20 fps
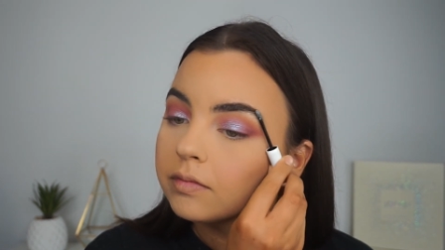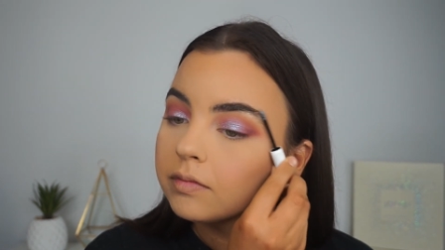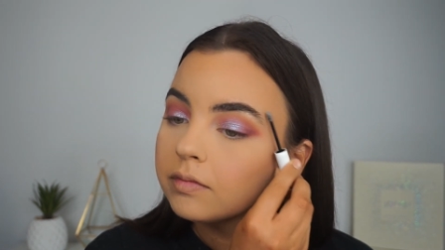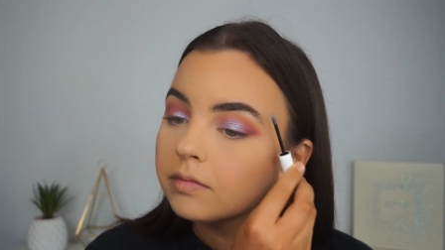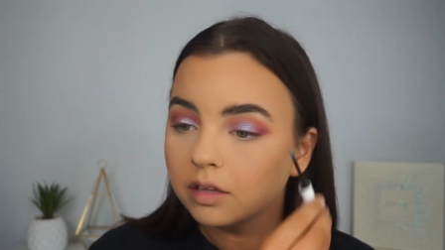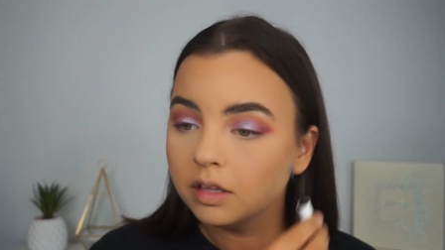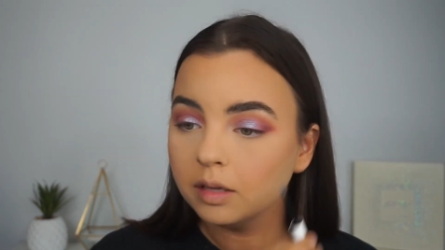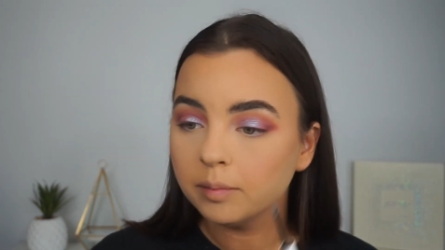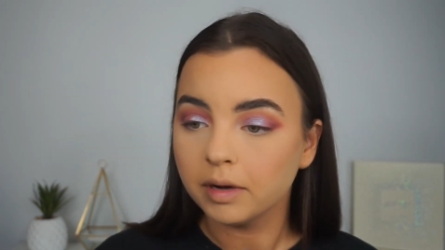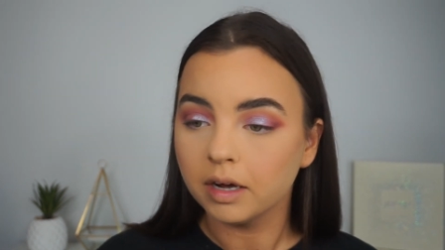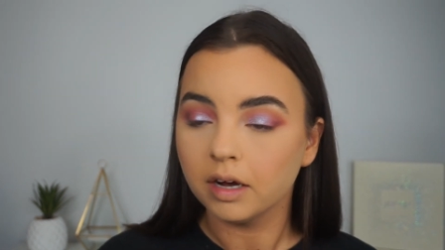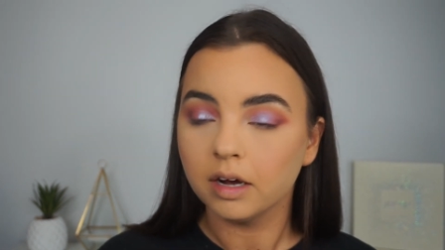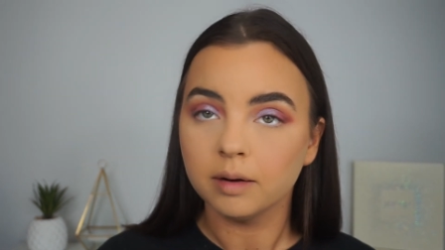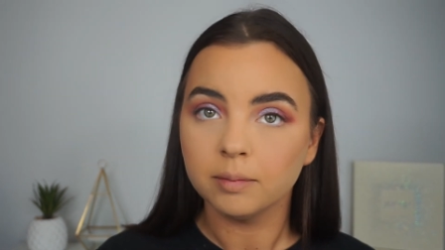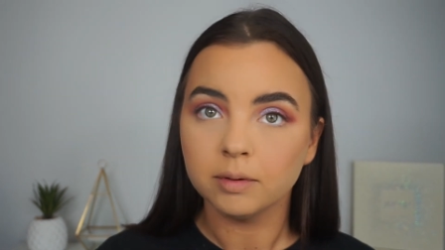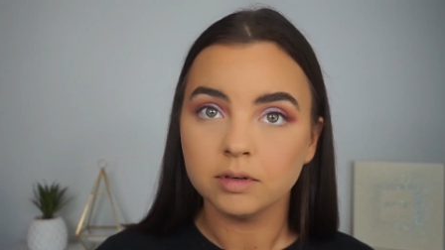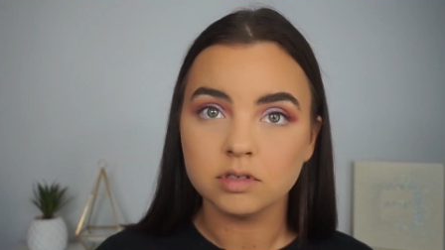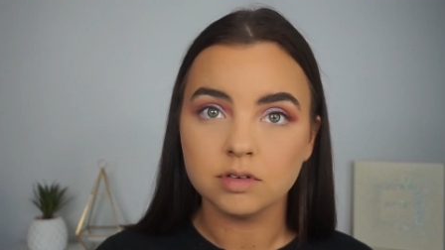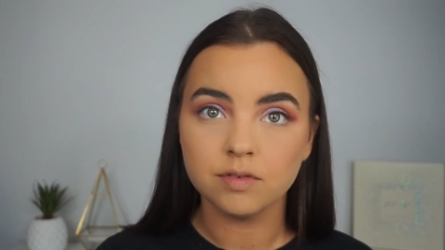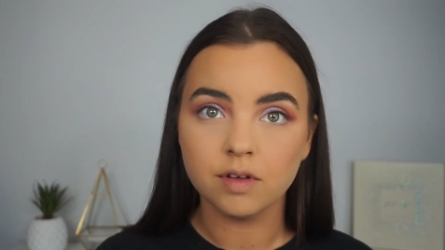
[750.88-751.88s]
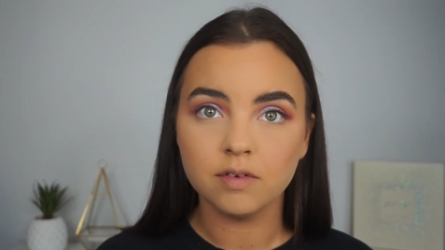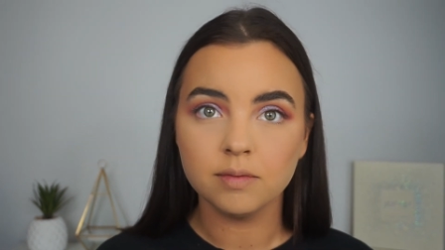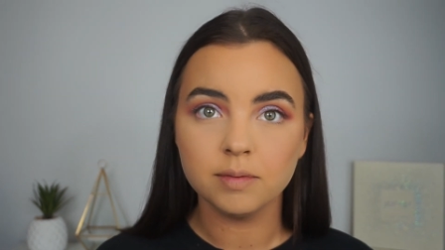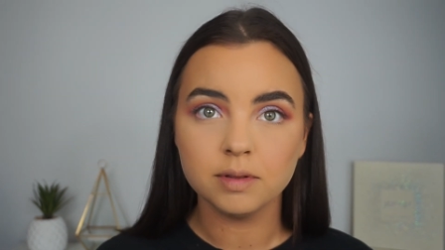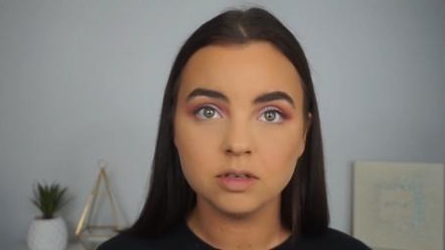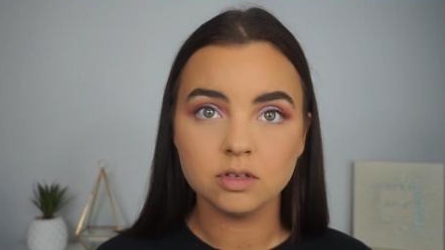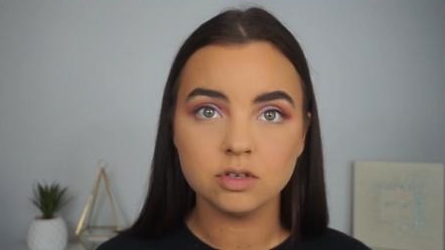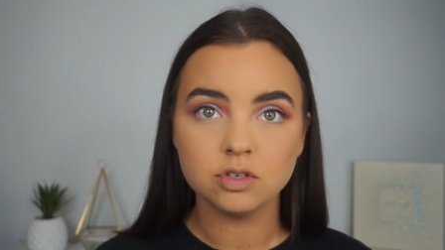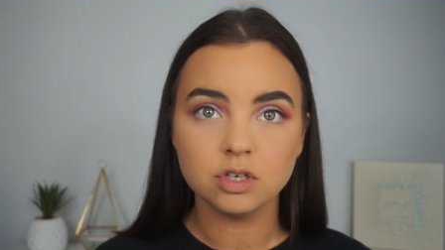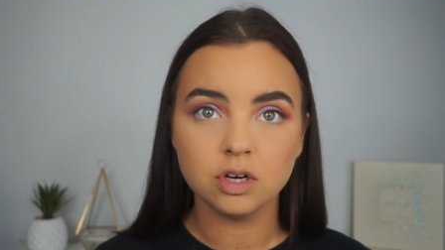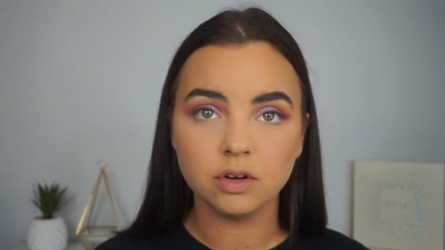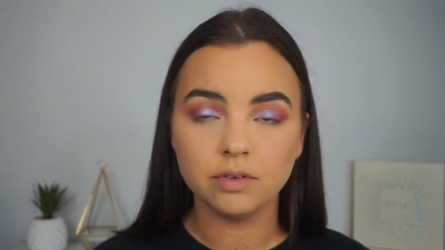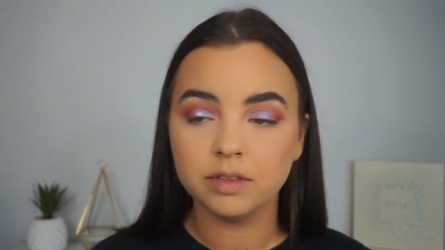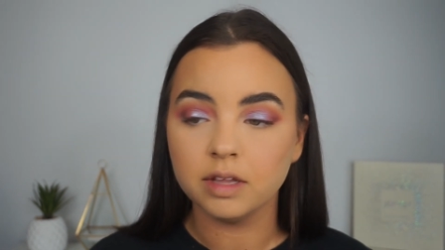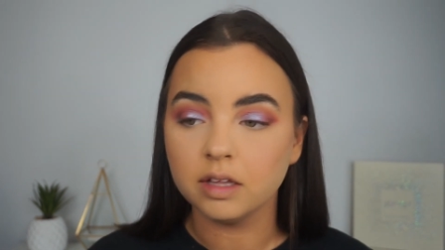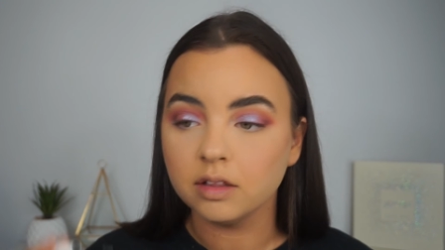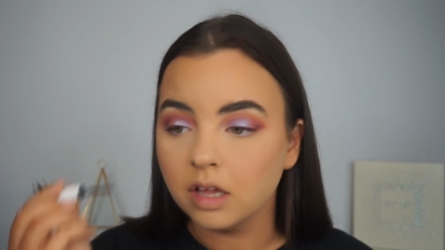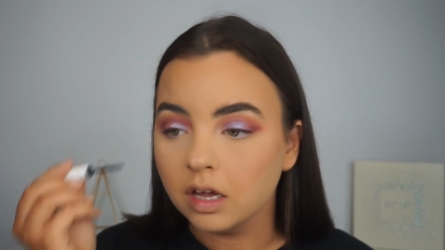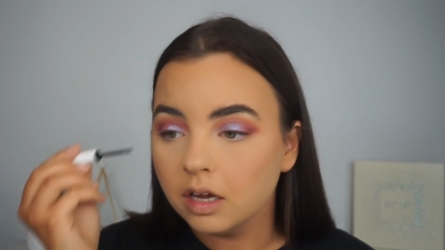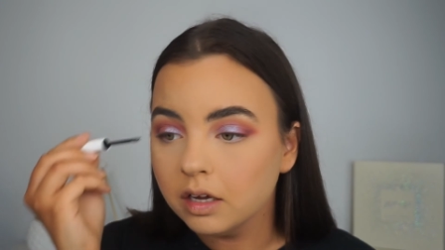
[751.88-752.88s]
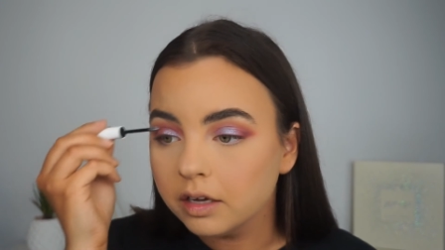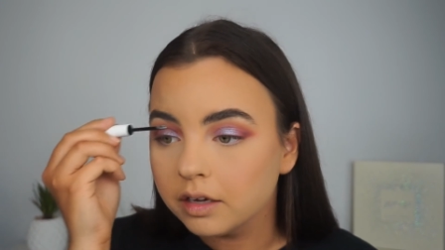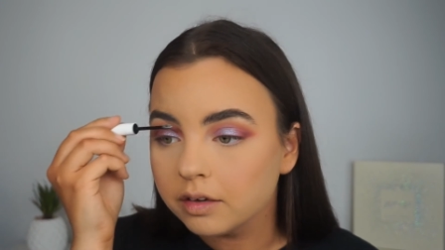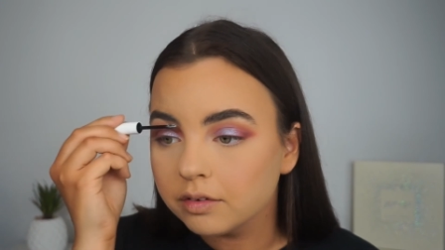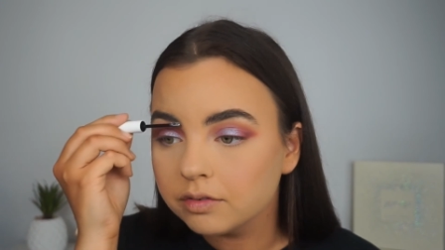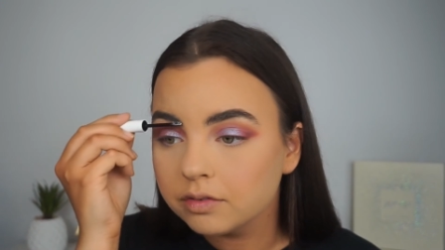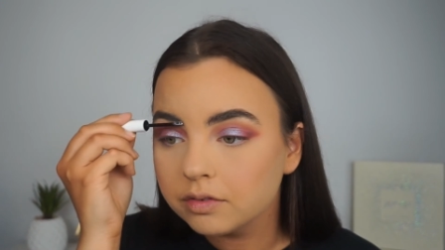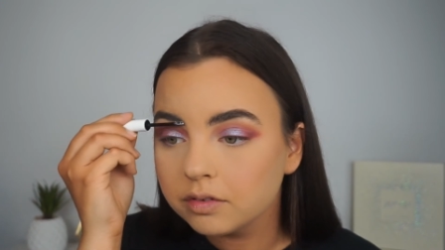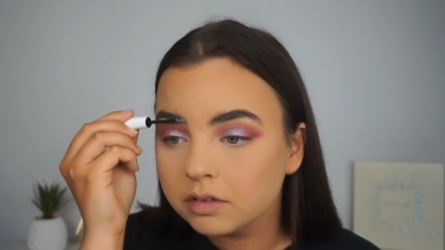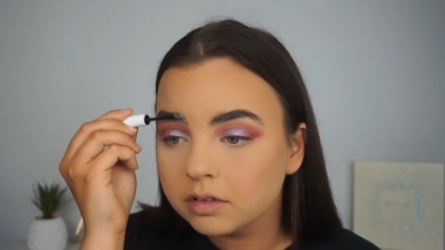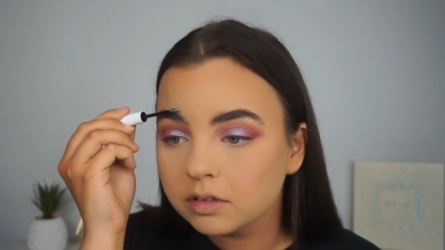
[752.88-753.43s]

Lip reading: I don't think my eyebrows have ever been this gelled in their life.